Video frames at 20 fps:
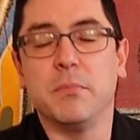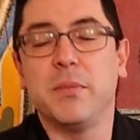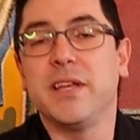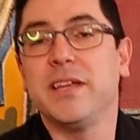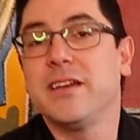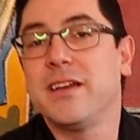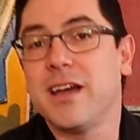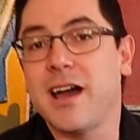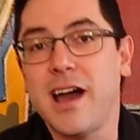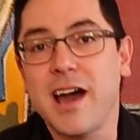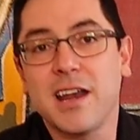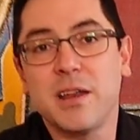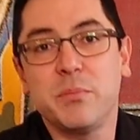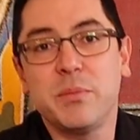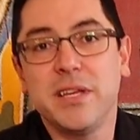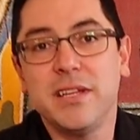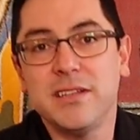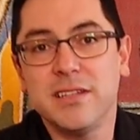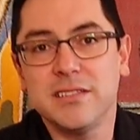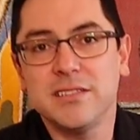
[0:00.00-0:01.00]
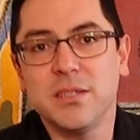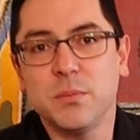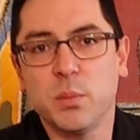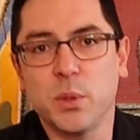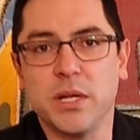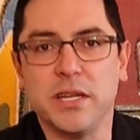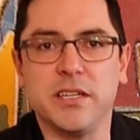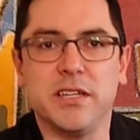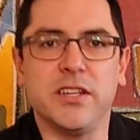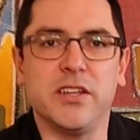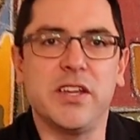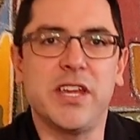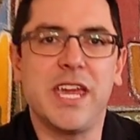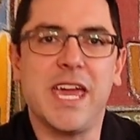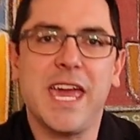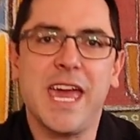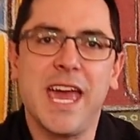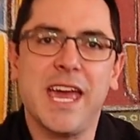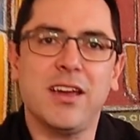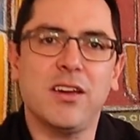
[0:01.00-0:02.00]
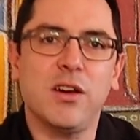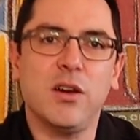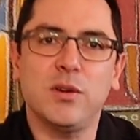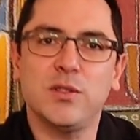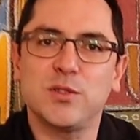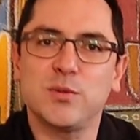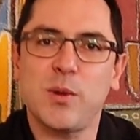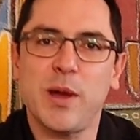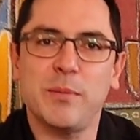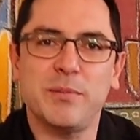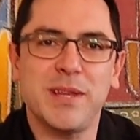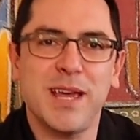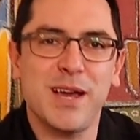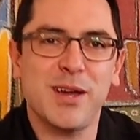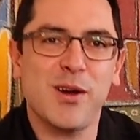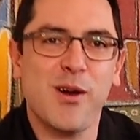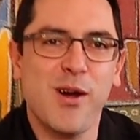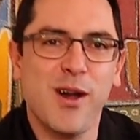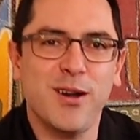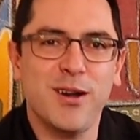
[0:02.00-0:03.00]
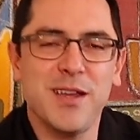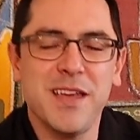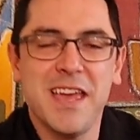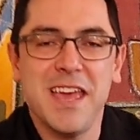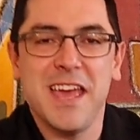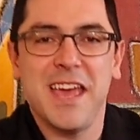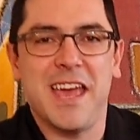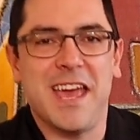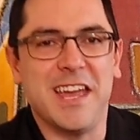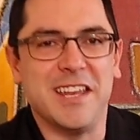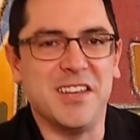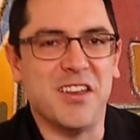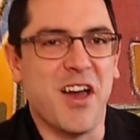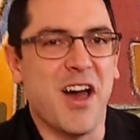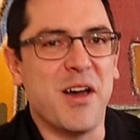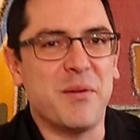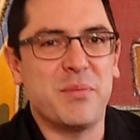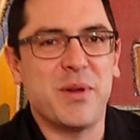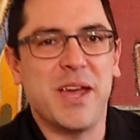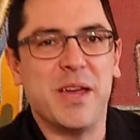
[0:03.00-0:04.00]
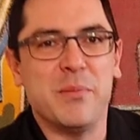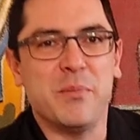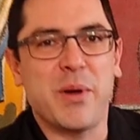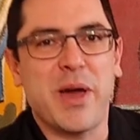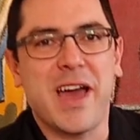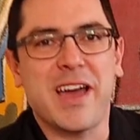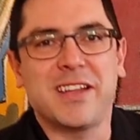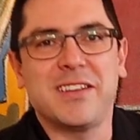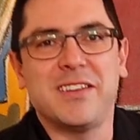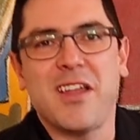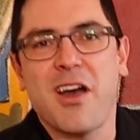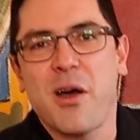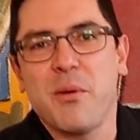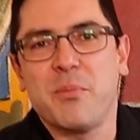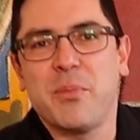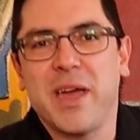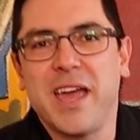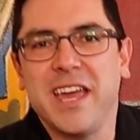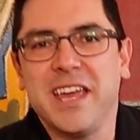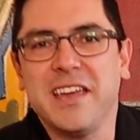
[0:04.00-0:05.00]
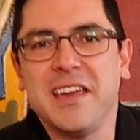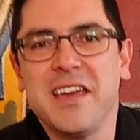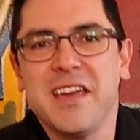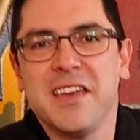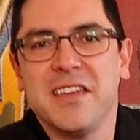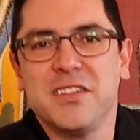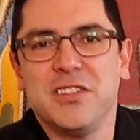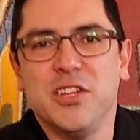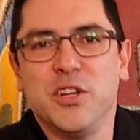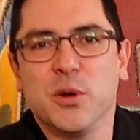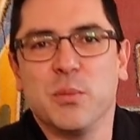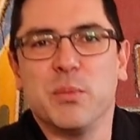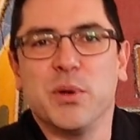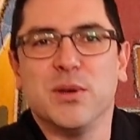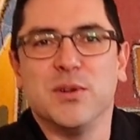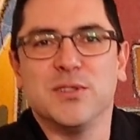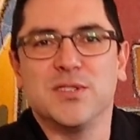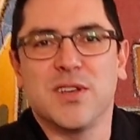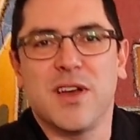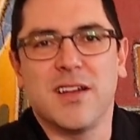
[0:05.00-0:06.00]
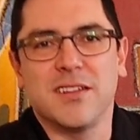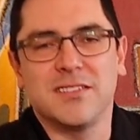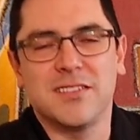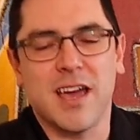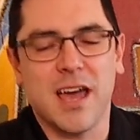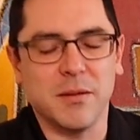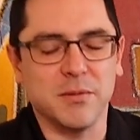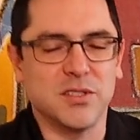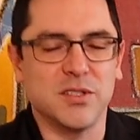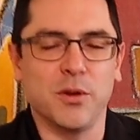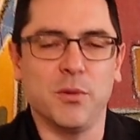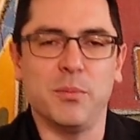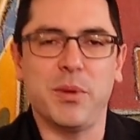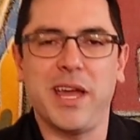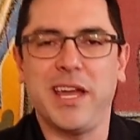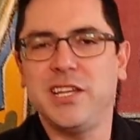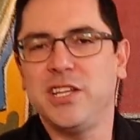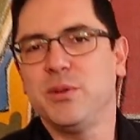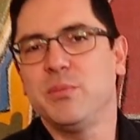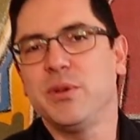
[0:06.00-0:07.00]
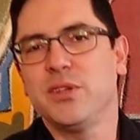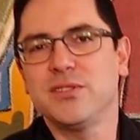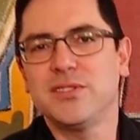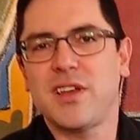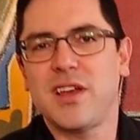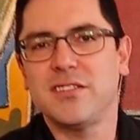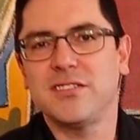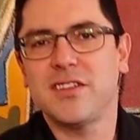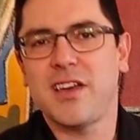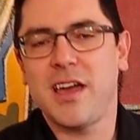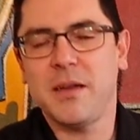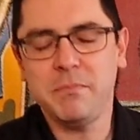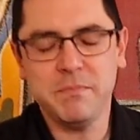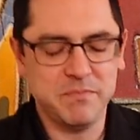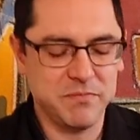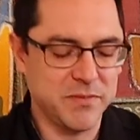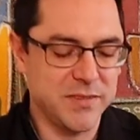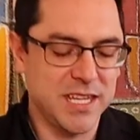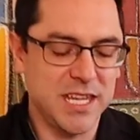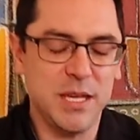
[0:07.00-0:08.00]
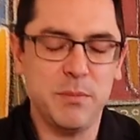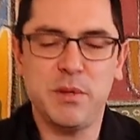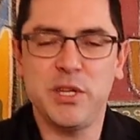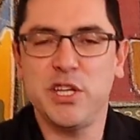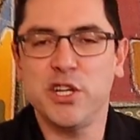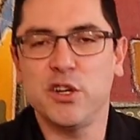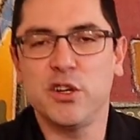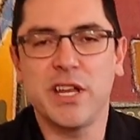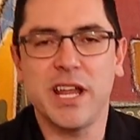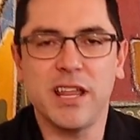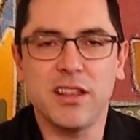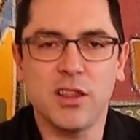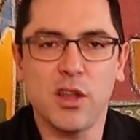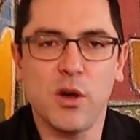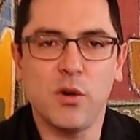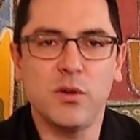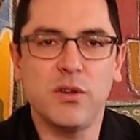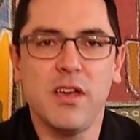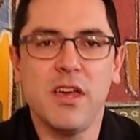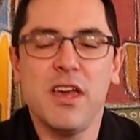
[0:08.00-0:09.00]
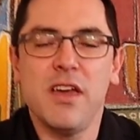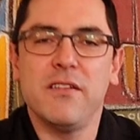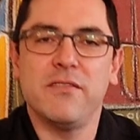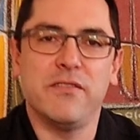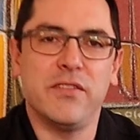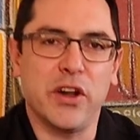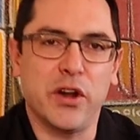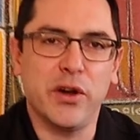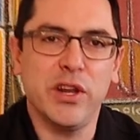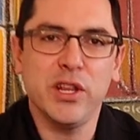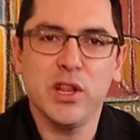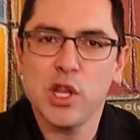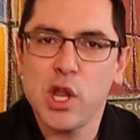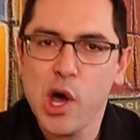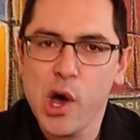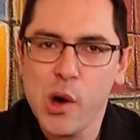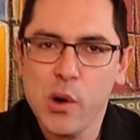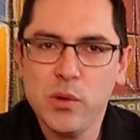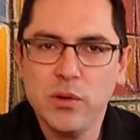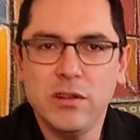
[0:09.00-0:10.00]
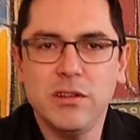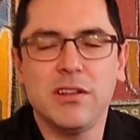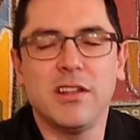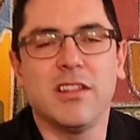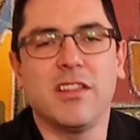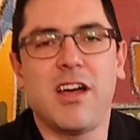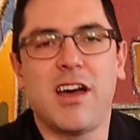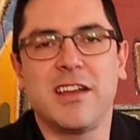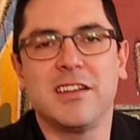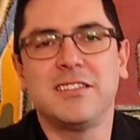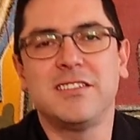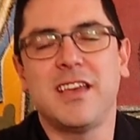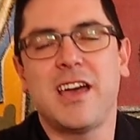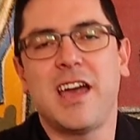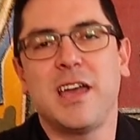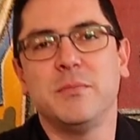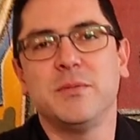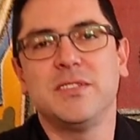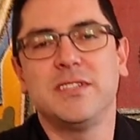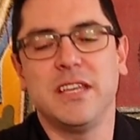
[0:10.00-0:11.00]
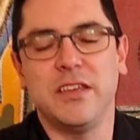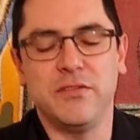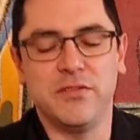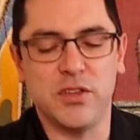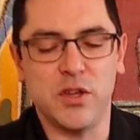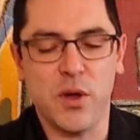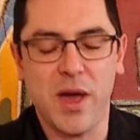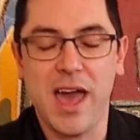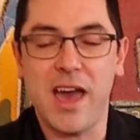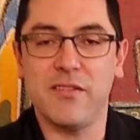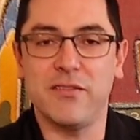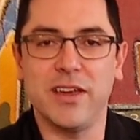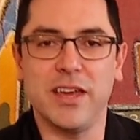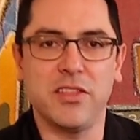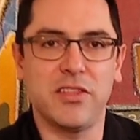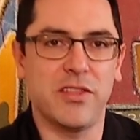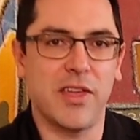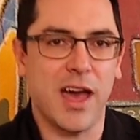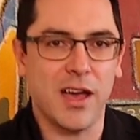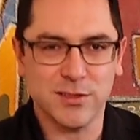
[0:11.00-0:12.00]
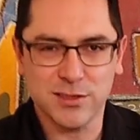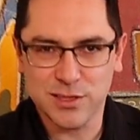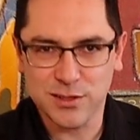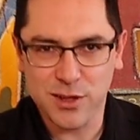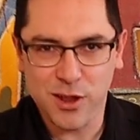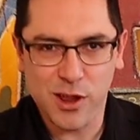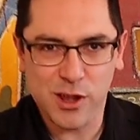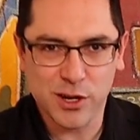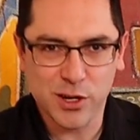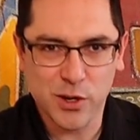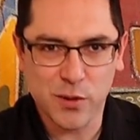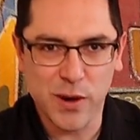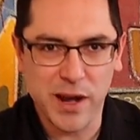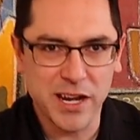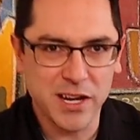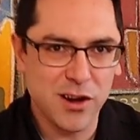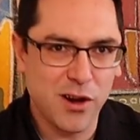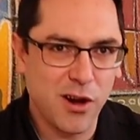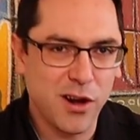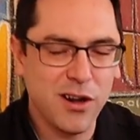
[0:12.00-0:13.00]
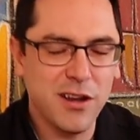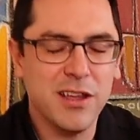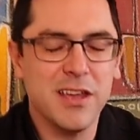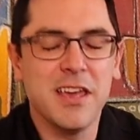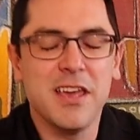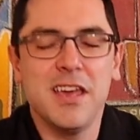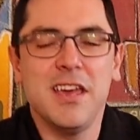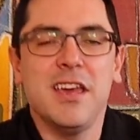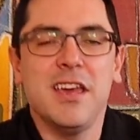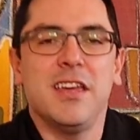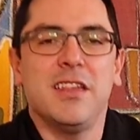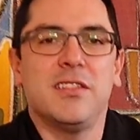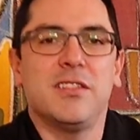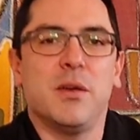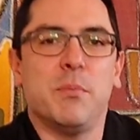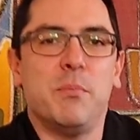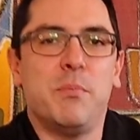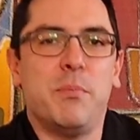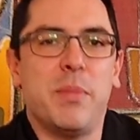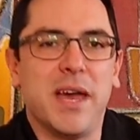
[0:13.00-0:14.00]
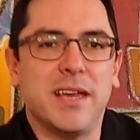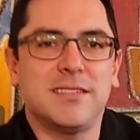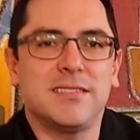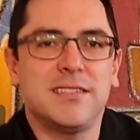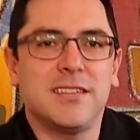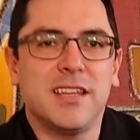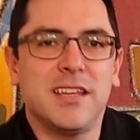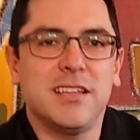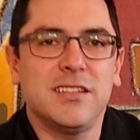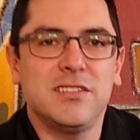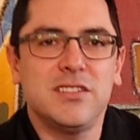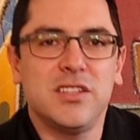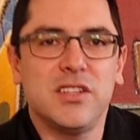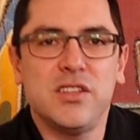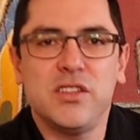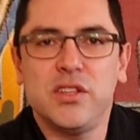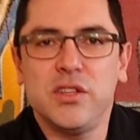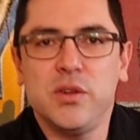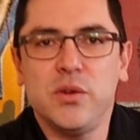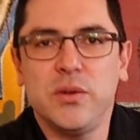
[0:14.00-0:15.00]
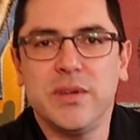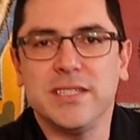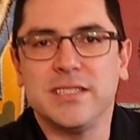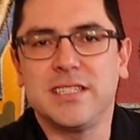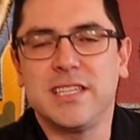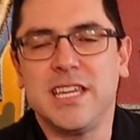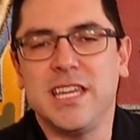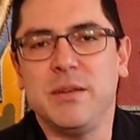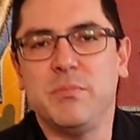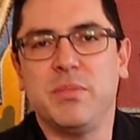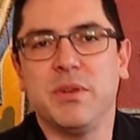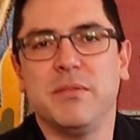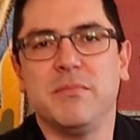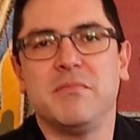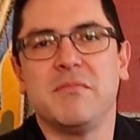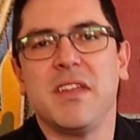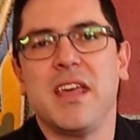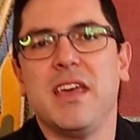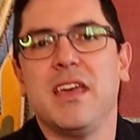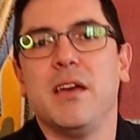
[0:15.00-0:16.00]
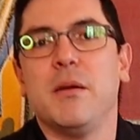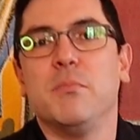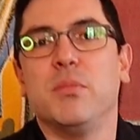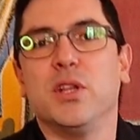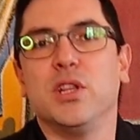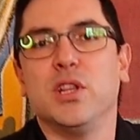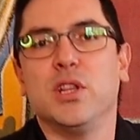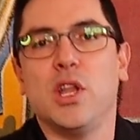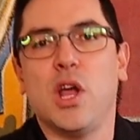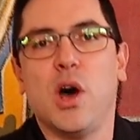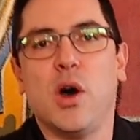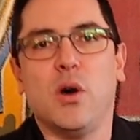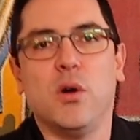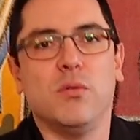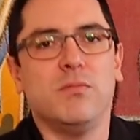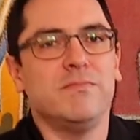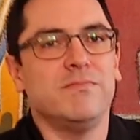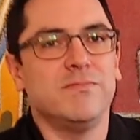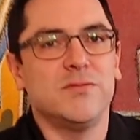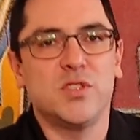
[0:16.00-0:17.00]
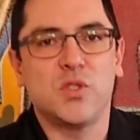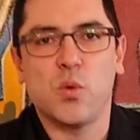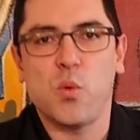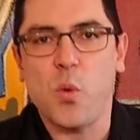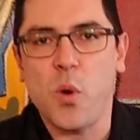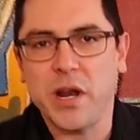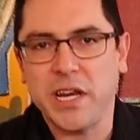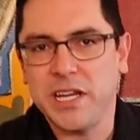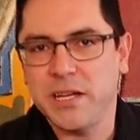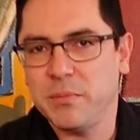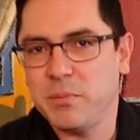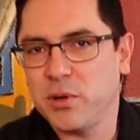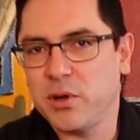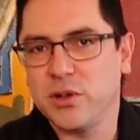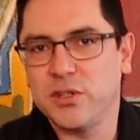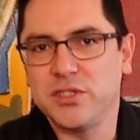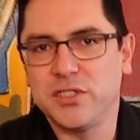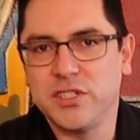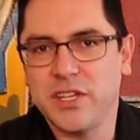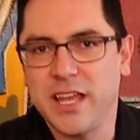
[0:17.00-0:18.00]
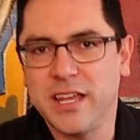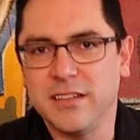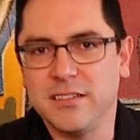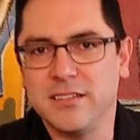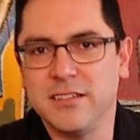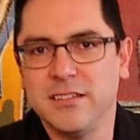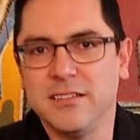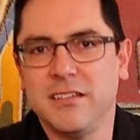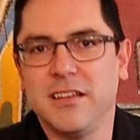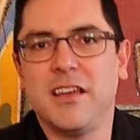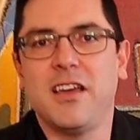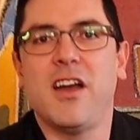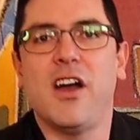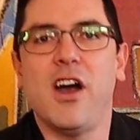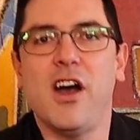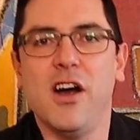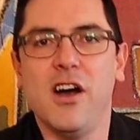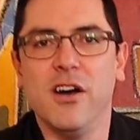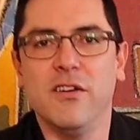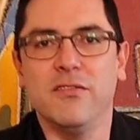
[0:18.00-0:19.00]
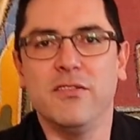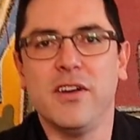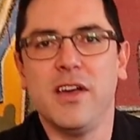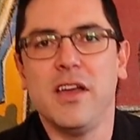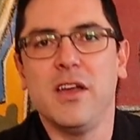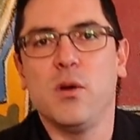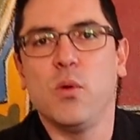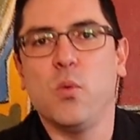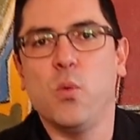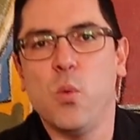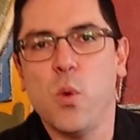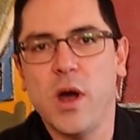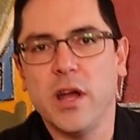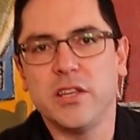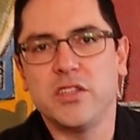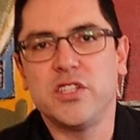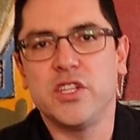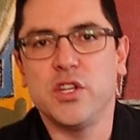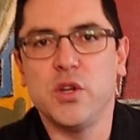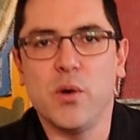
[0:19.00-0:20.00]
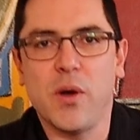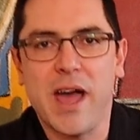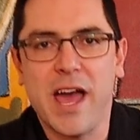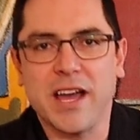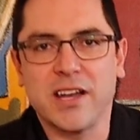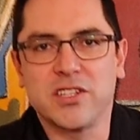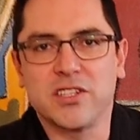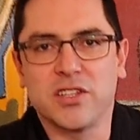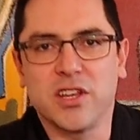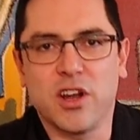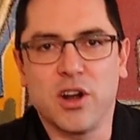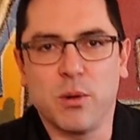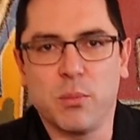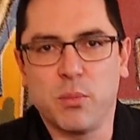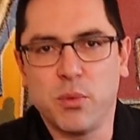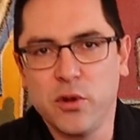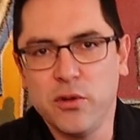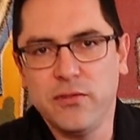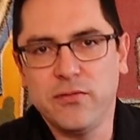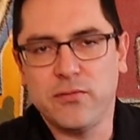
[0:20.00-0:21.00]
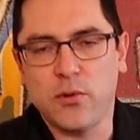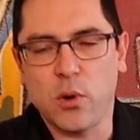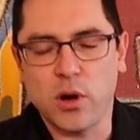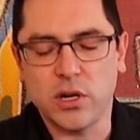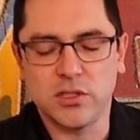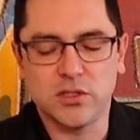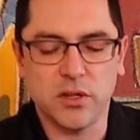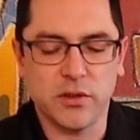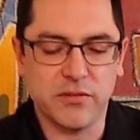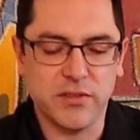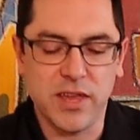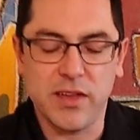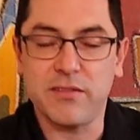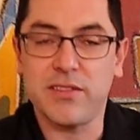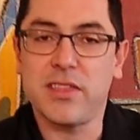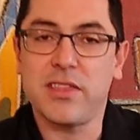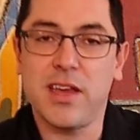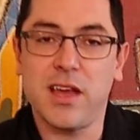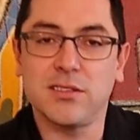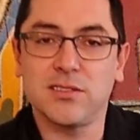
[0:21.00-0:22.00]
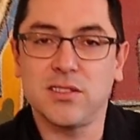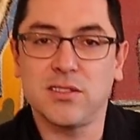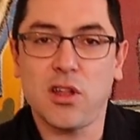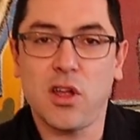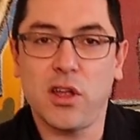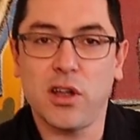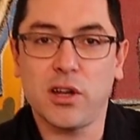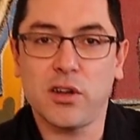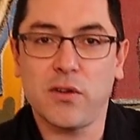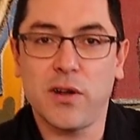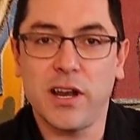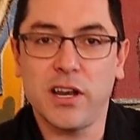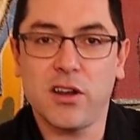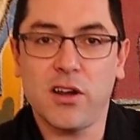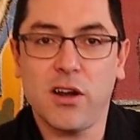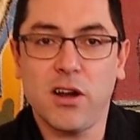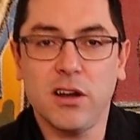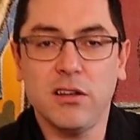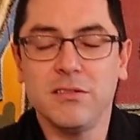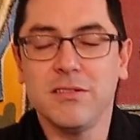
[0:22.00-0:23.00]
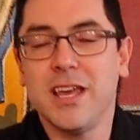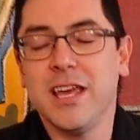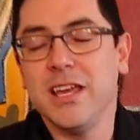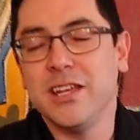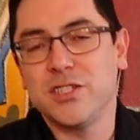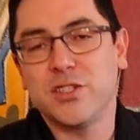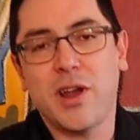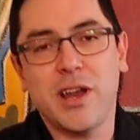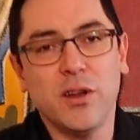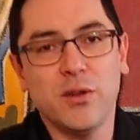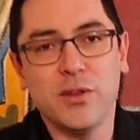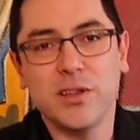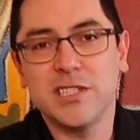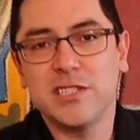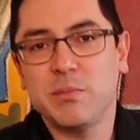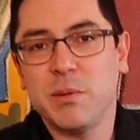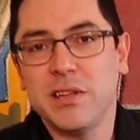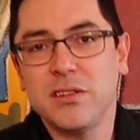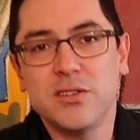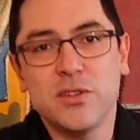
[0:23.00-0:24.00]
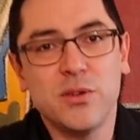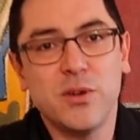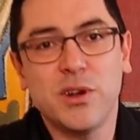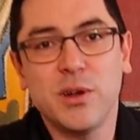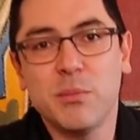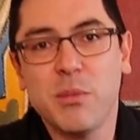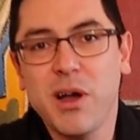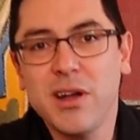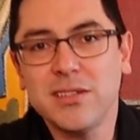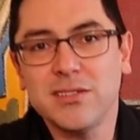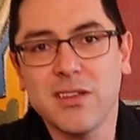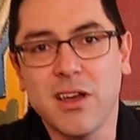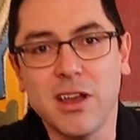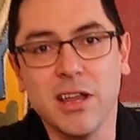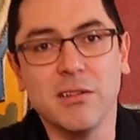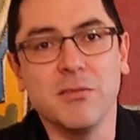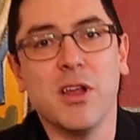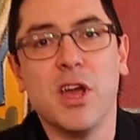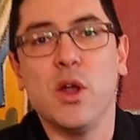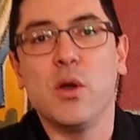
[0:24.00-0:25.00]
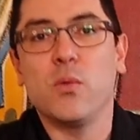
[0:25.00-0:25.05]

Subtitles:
But you gotta be disciplined. You can't go swipe that card and not pay it back, not pay your bills on time. So paying your bills on time, keeping your debt load very low. A lot of times if you have a $1,000 credit card, the best thing to do is keep it below 20% of what you actually are approved for. So if you have a $1,000 credit card, try to only spend $200 on it.